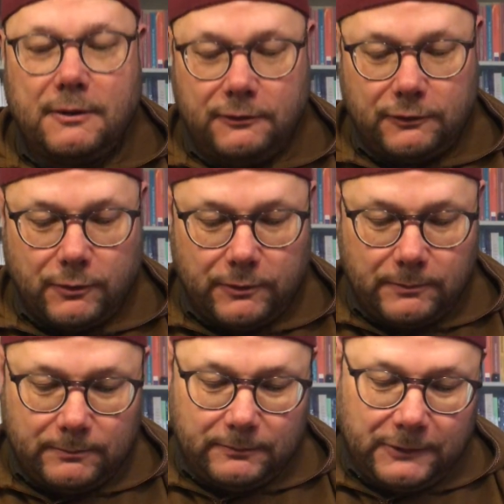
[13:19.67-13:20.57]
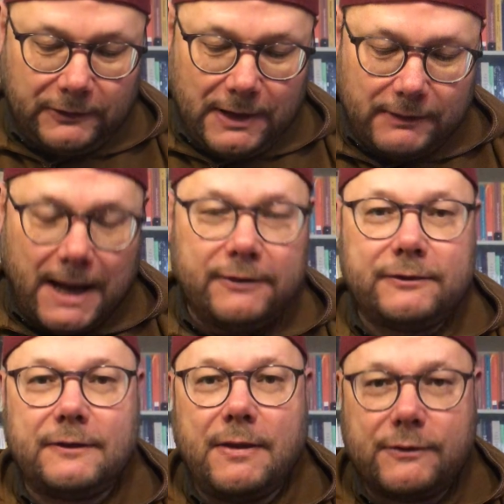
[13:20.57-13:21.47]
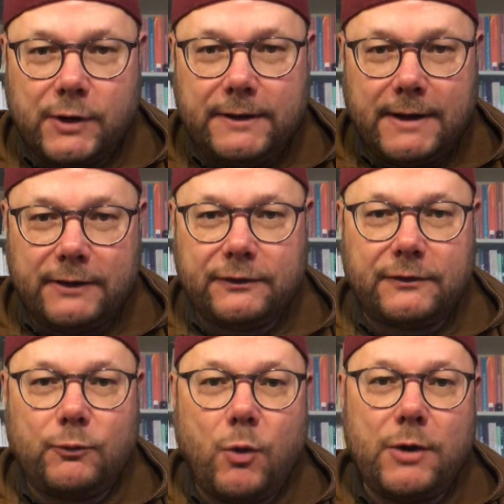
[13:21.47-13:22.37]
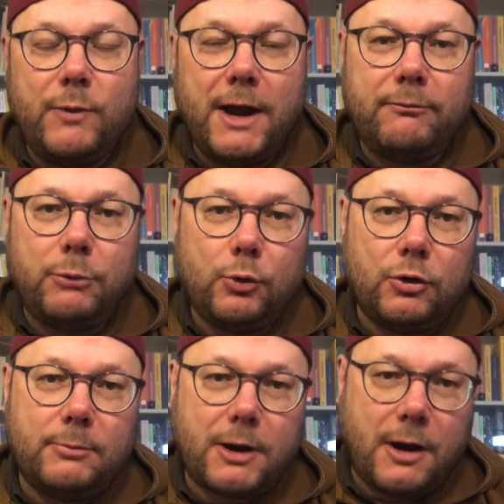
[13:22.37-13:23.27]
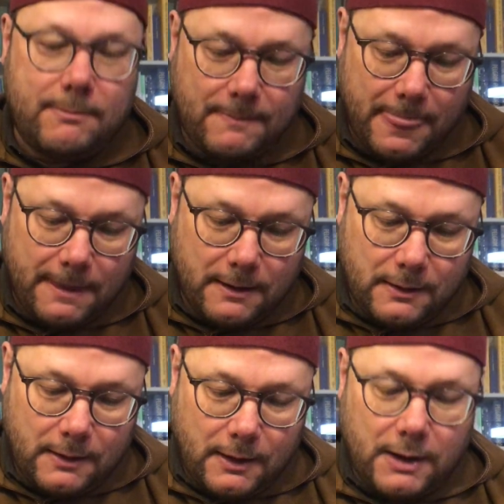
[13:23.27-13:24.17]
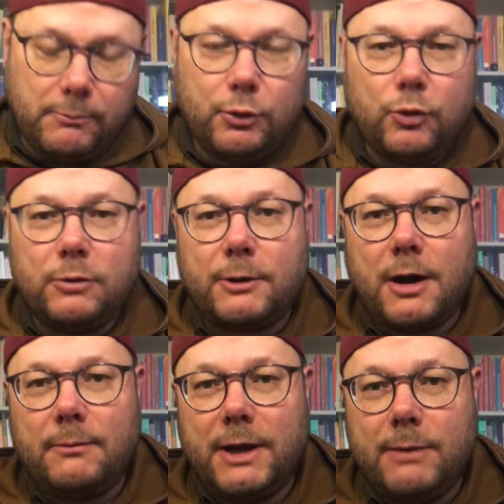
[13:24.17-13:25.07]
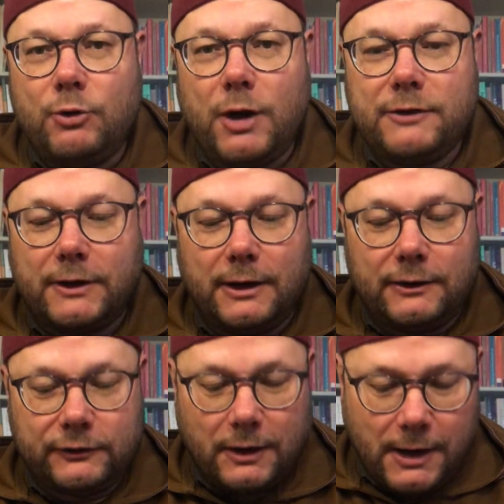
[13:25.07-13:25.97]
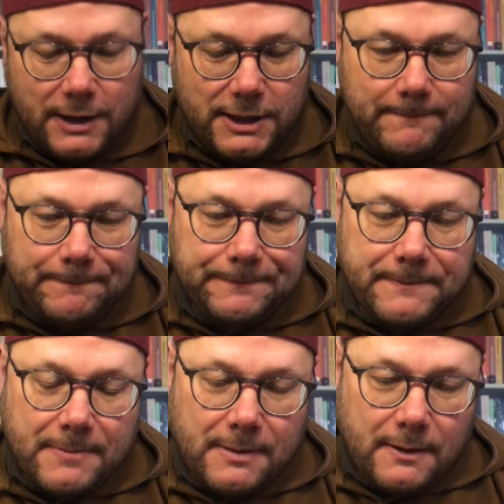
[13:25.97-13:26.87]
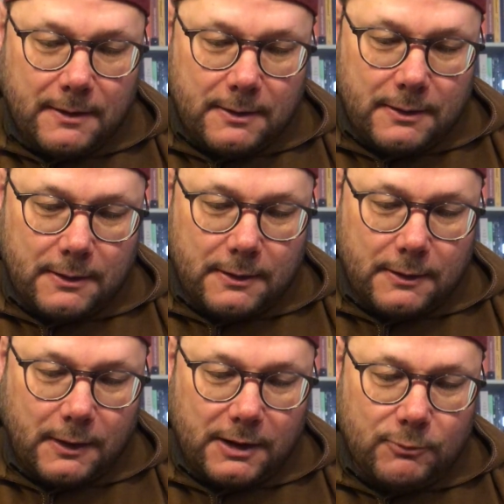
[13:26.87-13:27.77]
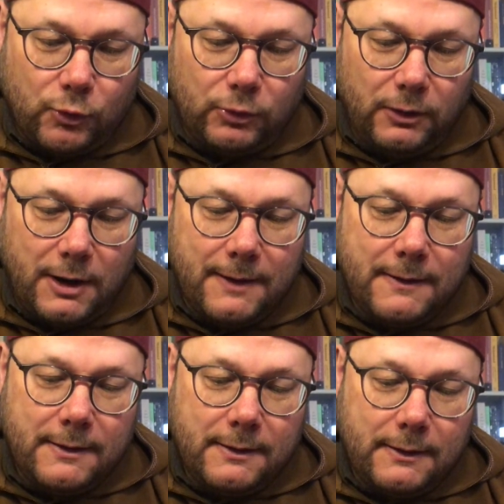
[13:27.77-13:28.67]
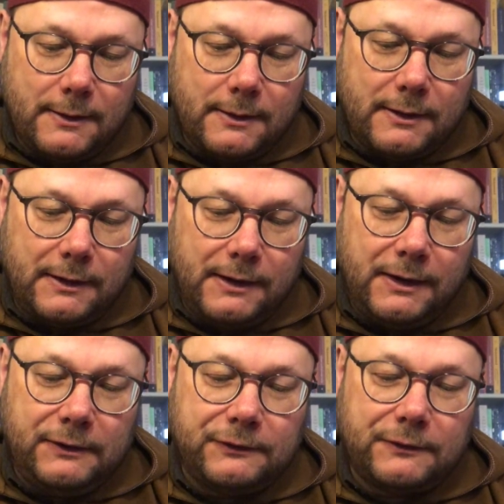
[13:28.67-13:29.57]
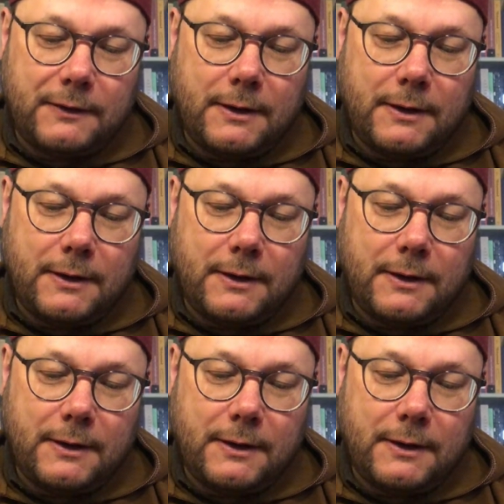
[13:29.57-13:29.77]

So this level has 3 texts. One, we have Bulugh al-Maram. Bulugh al-Maram by Ibn Hajar al-Asqalani, rahimahullah, is